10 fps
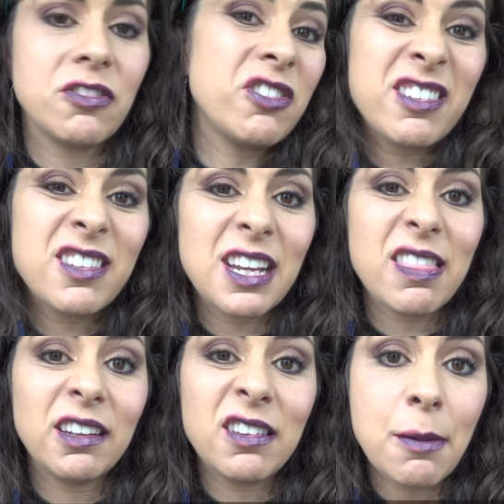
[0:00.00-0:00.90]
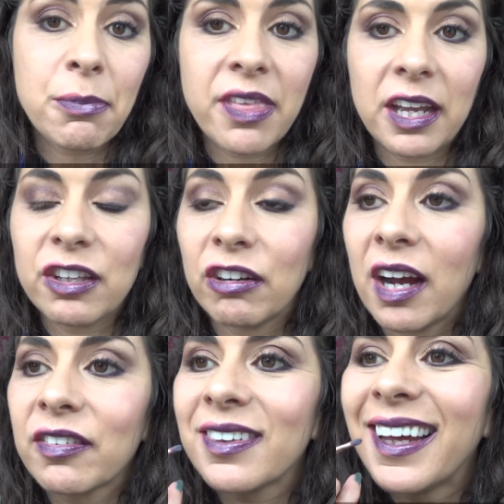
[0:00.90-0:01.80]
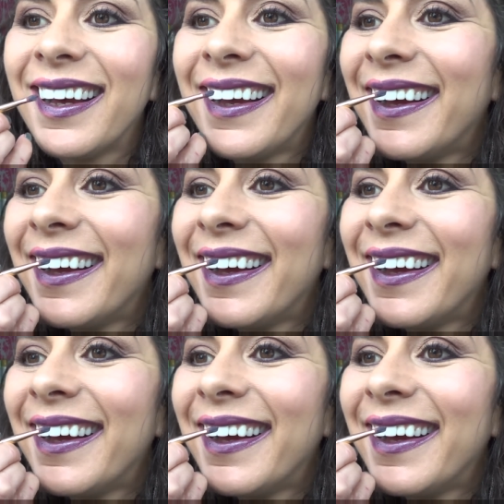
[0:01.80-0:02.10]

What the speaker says: just to get the depth that you're after.